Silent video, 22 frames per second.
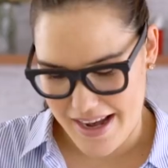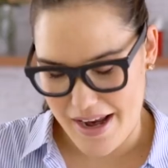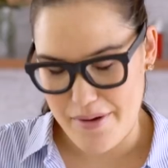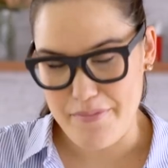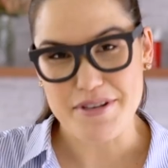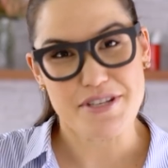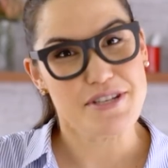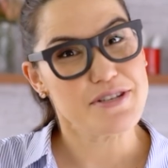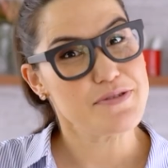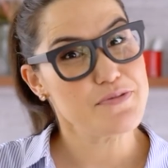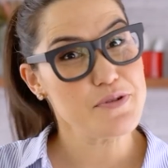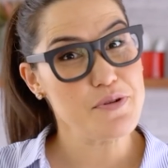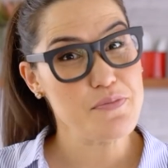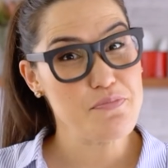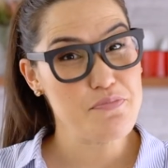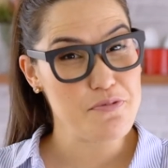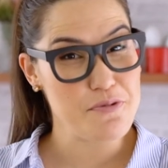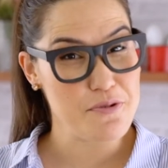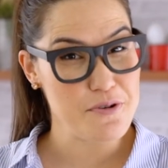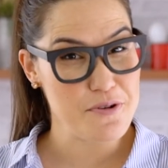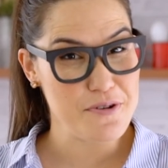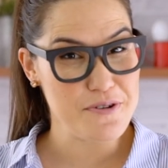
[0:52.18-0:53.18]
and we just want to
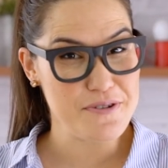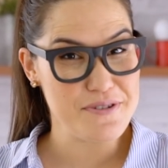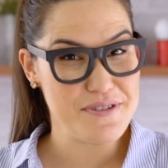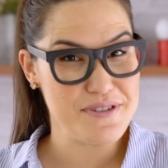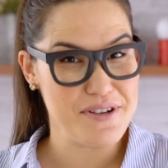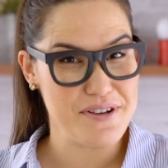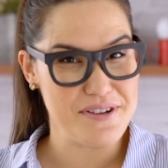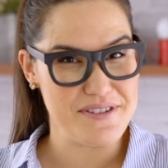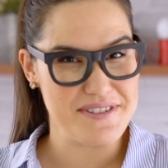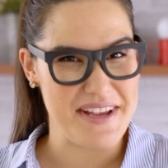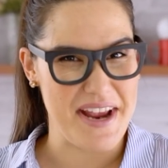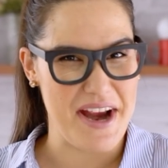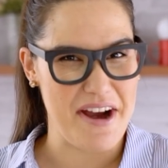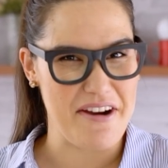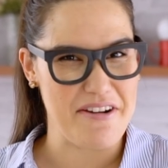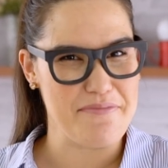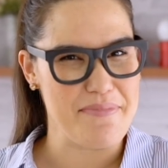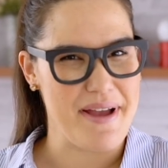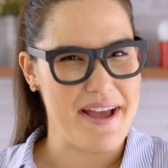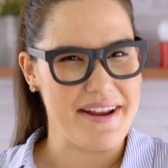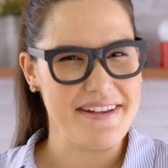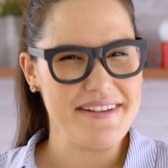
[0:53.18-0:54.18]
bruise those
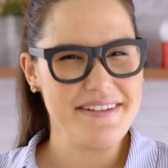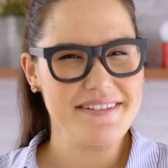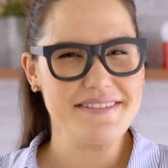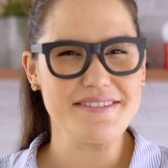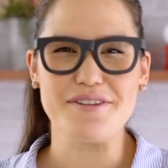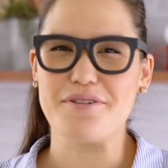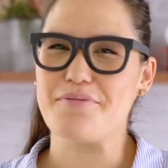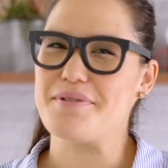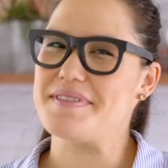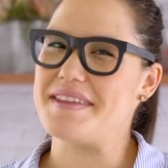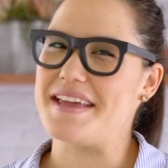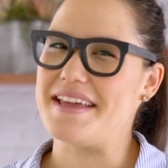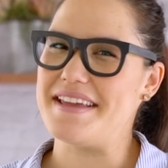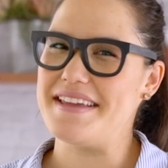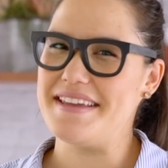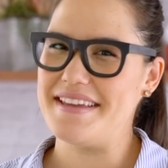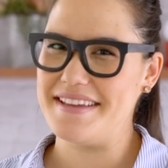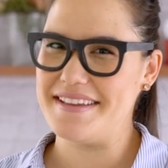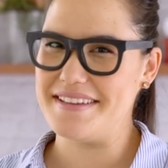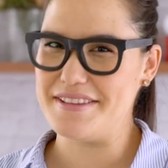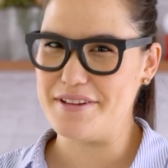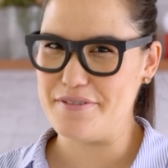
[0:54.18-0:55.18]
aromatics so when they
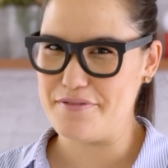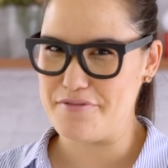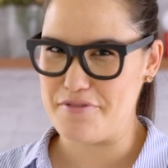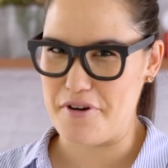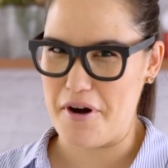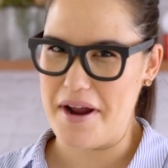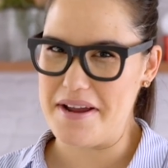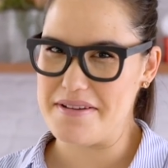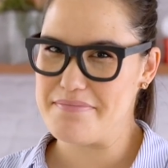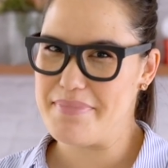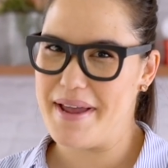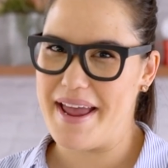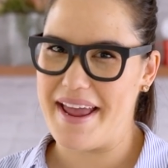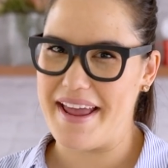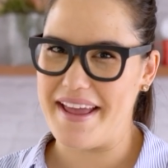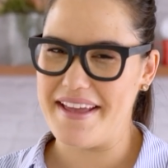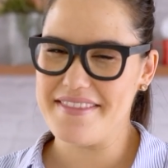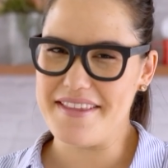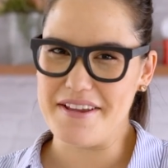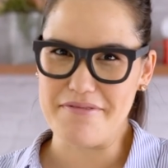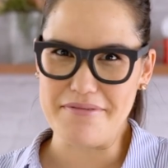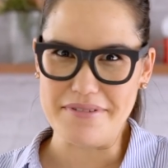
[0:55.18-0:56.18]
hit the frying
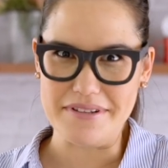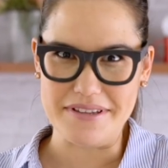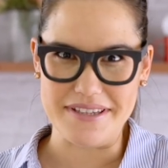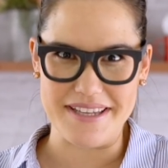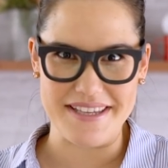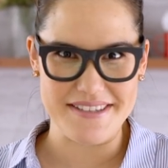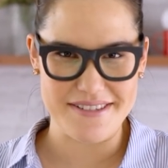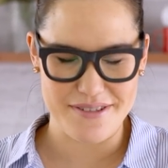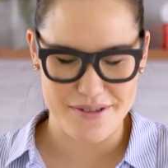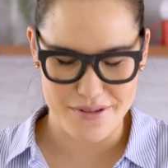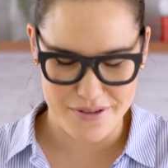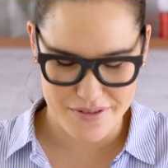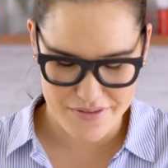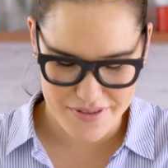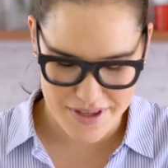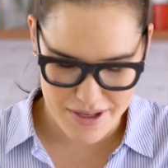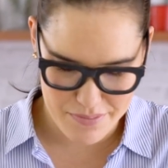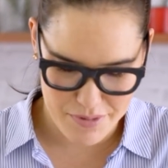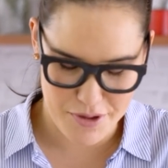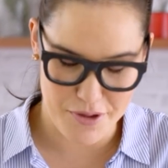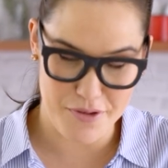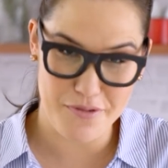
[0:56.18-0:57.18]
pan they release all of
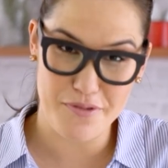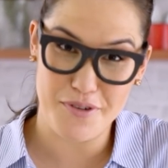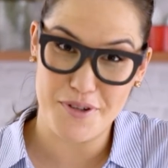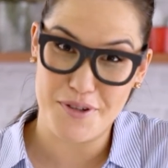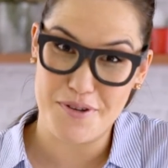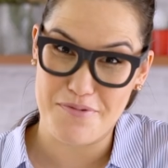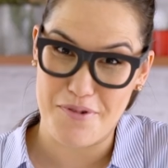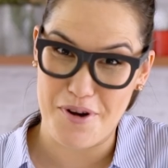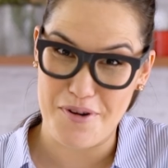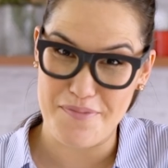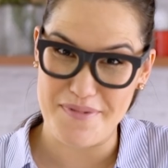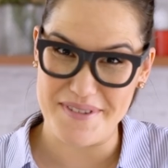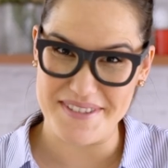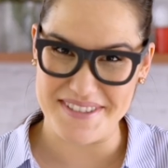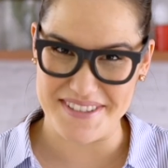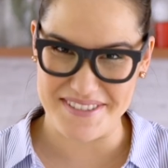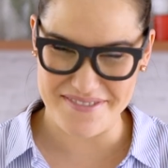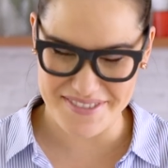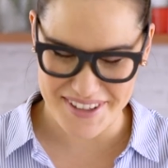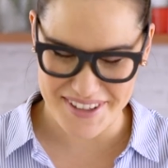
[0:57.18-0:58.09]
their beautiful aromas and